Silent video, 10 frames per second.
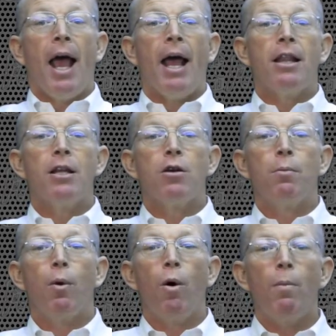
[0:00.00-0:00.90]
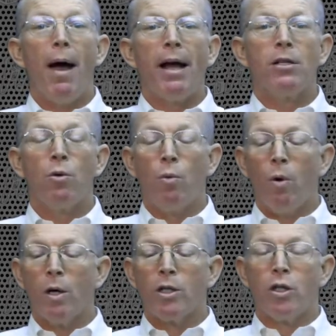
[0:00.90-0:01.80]
and then you pull back
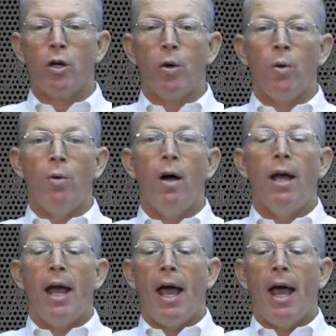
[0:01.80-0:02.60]
towards you